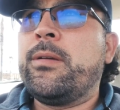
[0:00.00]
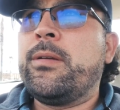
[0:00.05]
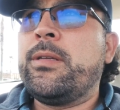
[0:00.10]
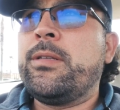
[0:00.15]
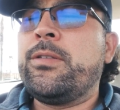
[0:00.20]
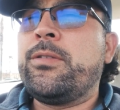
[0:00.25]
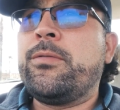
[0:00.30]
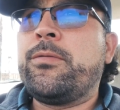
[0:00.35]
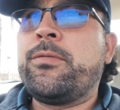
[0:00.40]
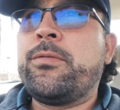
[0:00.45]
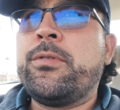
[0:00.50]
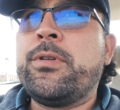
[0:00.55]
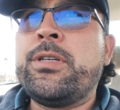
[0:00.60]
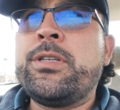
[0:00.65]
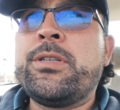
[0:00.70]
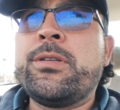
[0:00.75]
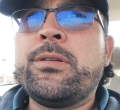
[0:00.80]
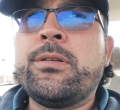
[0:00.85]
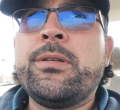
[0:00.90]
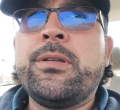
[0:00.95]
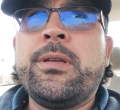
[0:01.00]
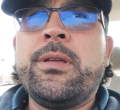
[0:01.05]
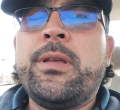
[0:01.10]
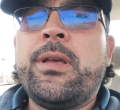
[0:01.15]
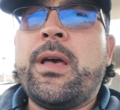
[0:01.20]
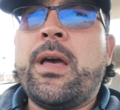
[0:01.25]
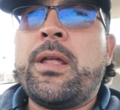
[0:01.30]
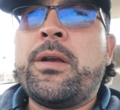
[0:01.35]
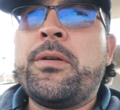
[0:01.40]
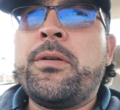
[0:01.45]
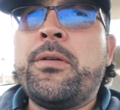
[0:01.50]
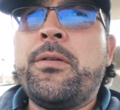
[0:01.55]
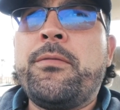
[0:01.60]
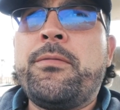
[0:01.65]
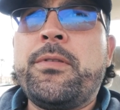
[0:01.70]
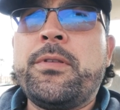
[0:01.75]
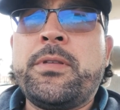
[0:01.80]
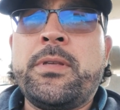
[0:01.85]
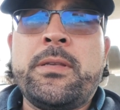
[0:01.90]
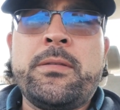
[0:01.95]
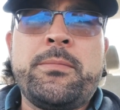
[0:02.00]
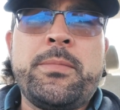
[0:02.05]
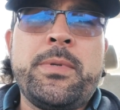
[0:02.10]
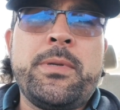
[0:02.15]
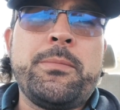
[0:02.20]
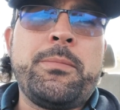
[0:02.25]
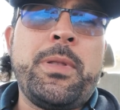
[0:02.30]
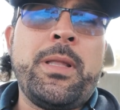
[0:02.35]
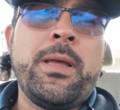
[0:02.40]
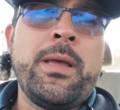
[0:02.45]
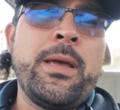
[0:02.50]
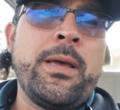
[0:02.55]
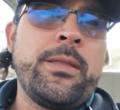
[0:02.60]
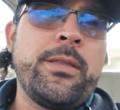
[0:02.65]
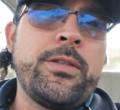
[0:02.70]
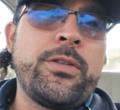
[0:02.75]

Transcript: into fruition, I don't know if this has been a plan,